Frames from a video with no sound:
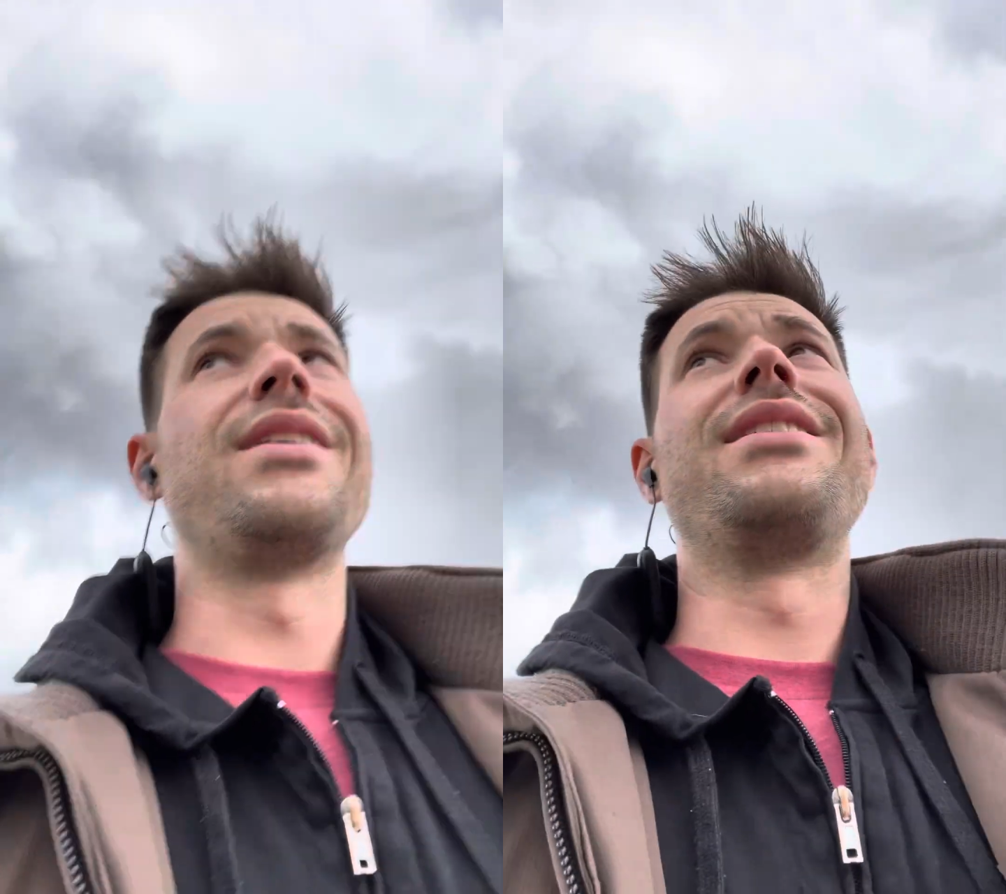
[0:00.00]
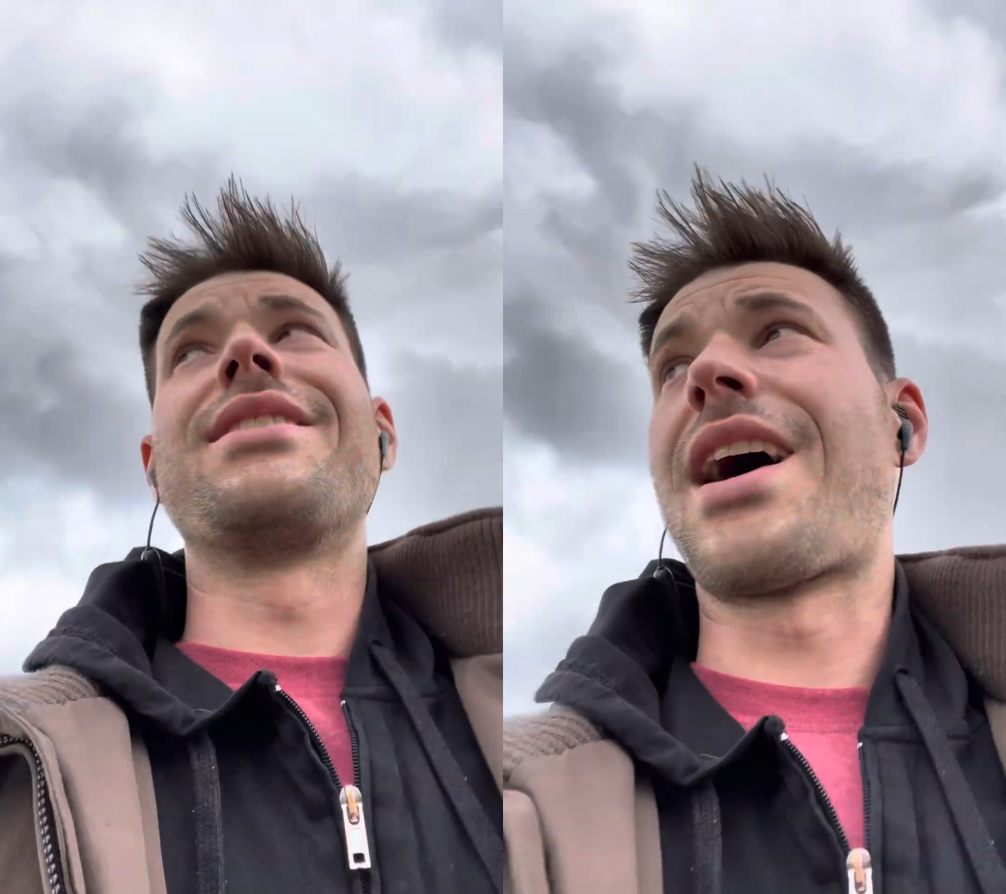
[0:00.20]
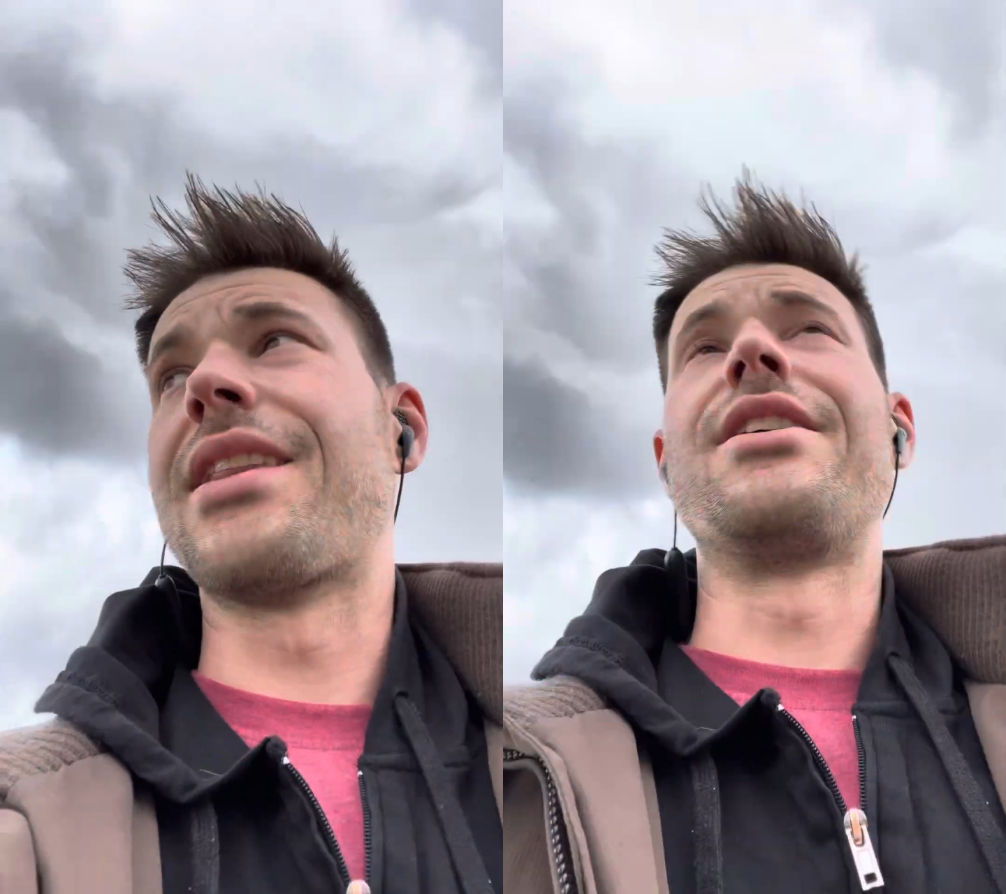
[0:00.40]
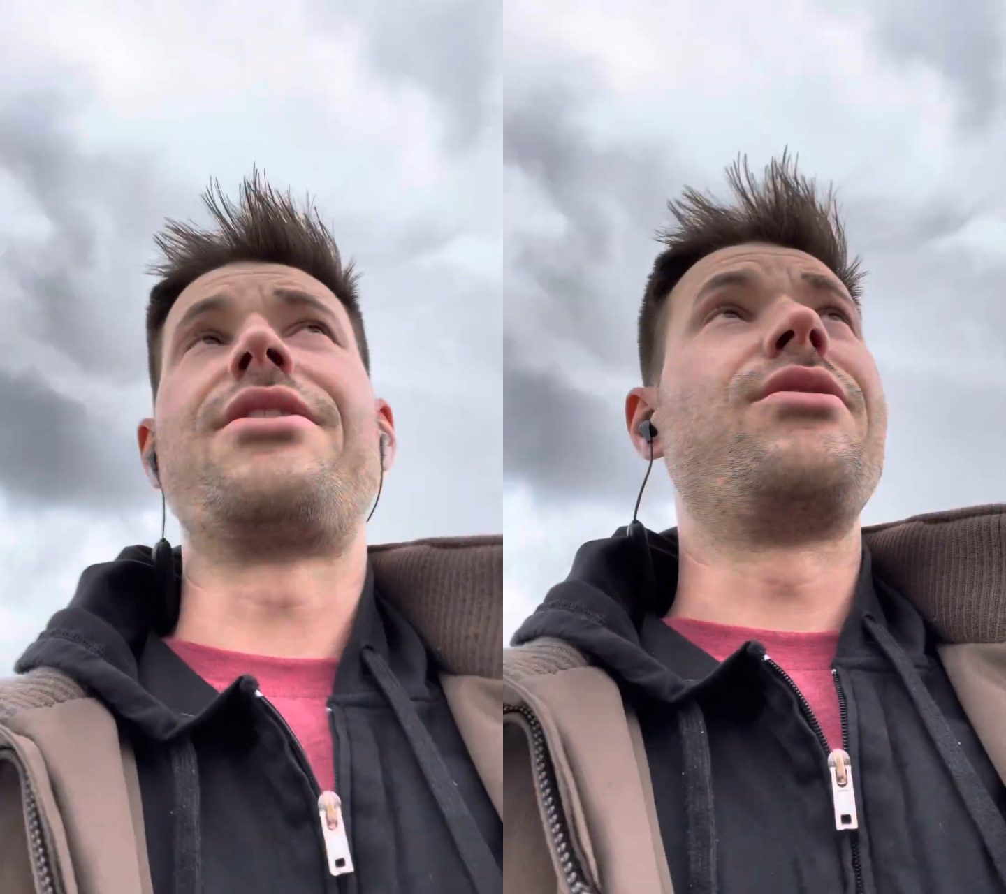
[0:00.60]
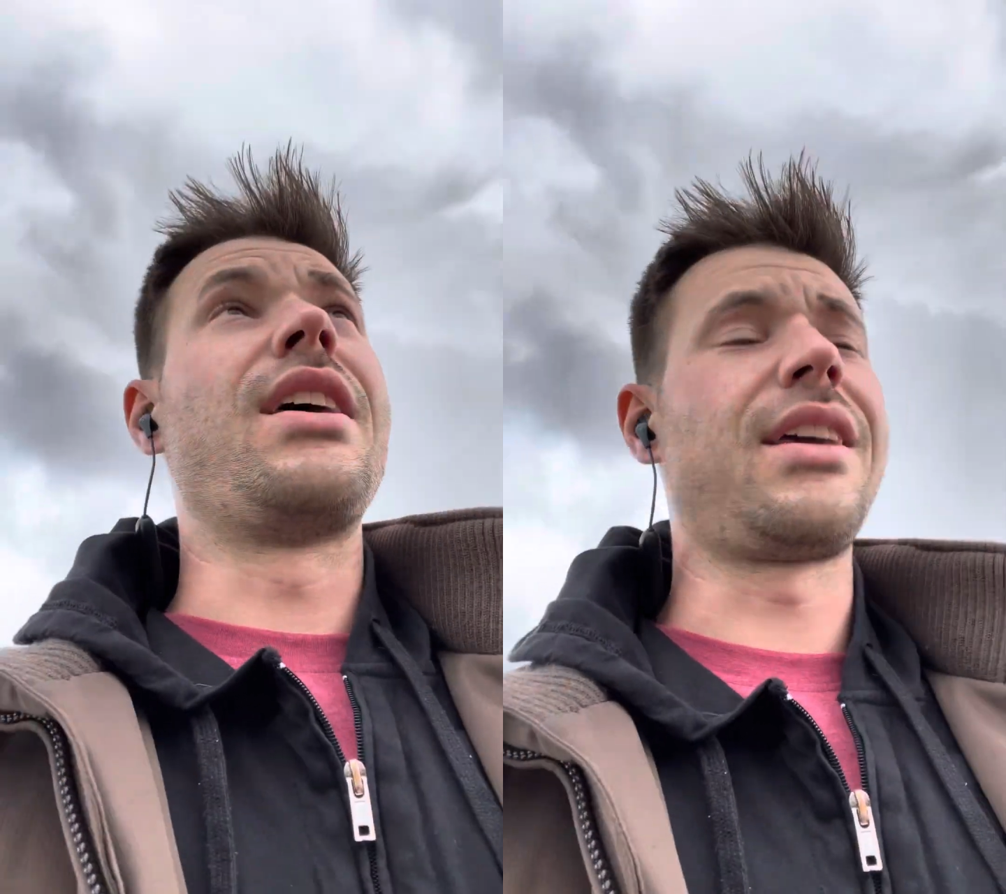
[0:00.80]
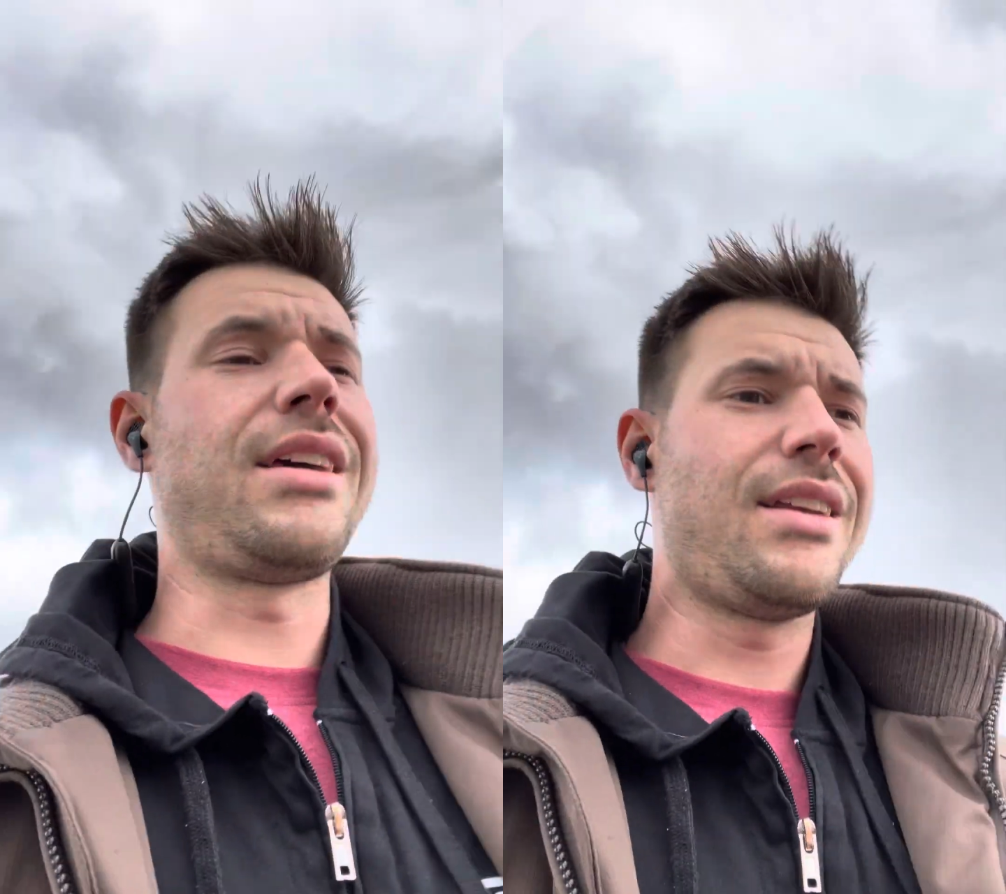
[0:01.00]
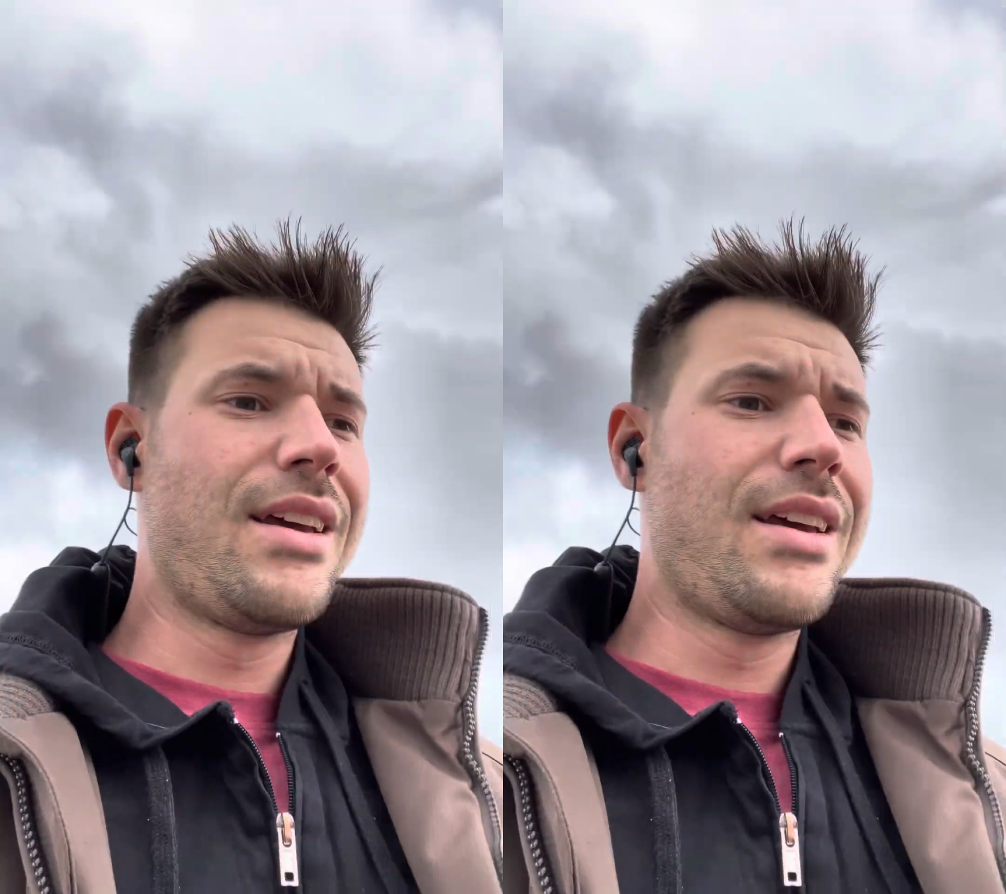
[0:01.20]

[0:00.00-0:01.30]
does not let you take it,